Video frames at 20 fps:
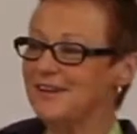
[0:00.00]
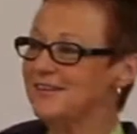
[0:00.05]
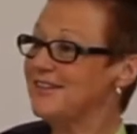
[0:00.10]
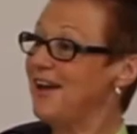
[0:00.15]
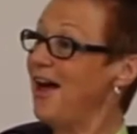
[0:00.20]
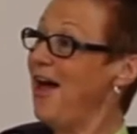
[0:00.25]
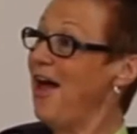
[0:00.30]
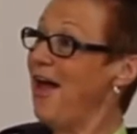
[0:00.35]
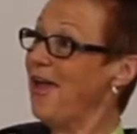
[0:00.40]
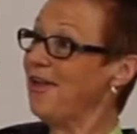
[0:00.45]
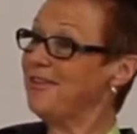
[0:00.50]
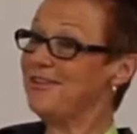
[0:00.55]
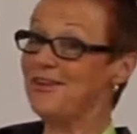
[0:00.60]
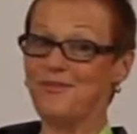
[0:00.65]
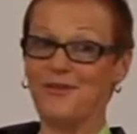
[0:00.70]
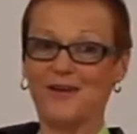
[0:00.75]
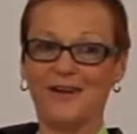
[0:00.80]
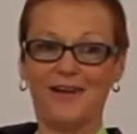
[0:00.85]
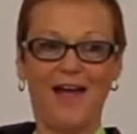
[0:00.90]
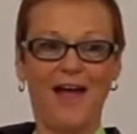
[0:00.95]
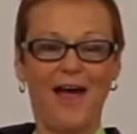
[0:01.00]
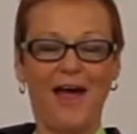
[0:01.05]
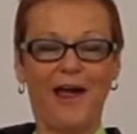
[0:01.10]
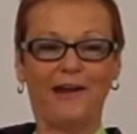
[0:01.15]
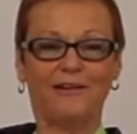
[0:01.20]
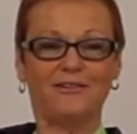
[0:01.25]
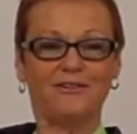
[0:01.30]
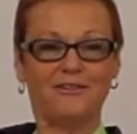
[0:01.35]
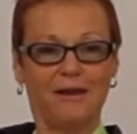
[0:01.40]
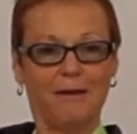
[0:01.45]
There's all different
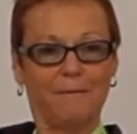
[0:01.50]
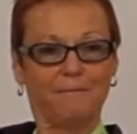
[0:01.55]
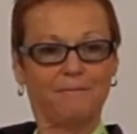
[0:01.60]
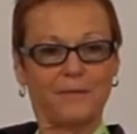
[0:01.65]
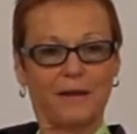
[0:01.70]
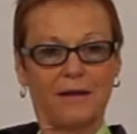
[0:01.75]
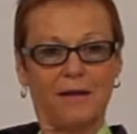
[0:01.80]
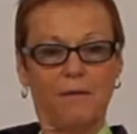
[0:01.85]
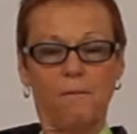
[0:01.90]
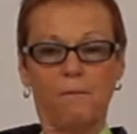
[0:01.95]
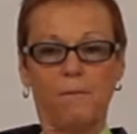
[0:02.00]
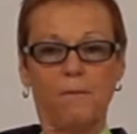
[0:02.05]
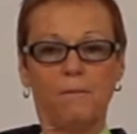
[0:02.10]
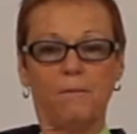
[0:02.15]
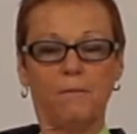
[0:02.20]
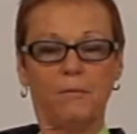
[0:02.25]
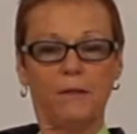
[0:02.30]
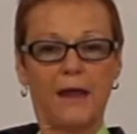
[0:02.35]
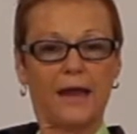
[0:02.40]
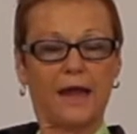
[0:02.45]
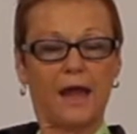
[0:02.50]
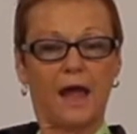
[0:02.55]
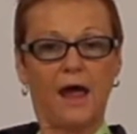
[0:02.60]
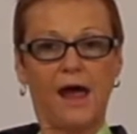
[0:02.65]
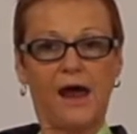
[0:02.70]
kinds. Like,